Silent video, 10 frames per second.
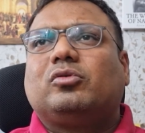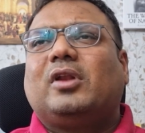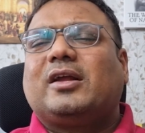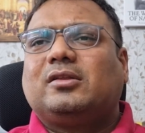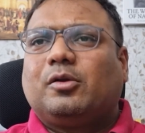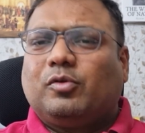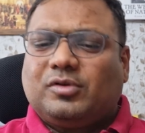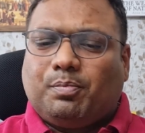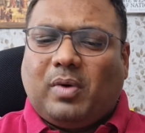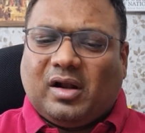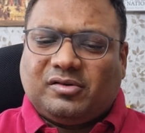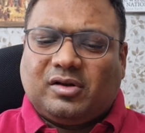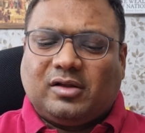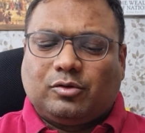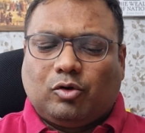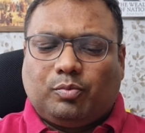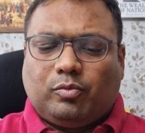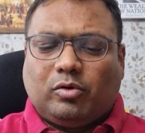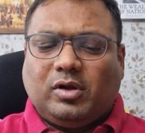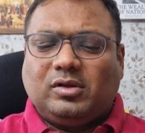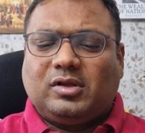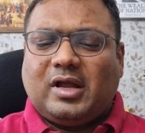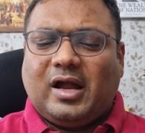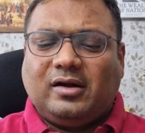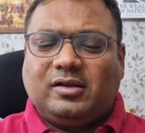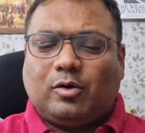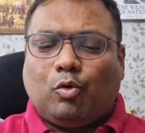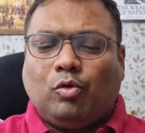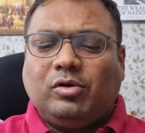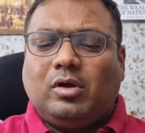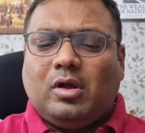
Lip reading: like there was a Parasnath group, okay, they had their own